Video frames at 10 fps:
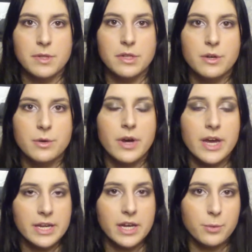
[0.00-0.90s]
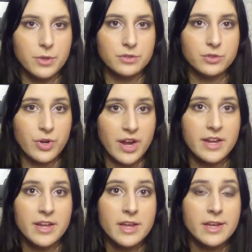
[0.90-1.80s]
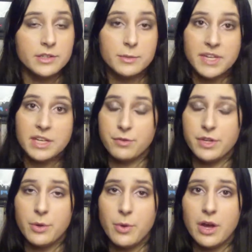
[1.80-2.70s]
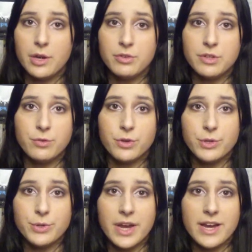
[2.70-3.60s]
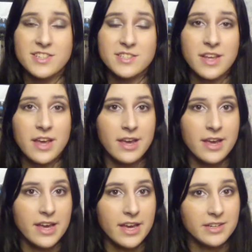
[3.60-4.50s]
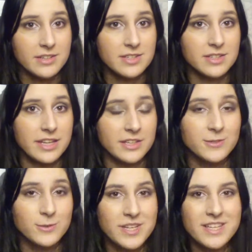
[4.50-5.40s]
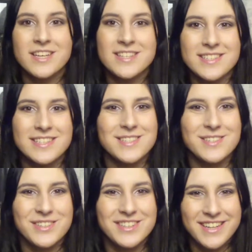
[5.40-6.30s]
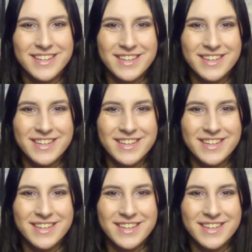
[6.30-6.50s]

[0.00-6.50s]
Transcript: below, and I will try to make a video out of it for you guys. And until next week, see you soon.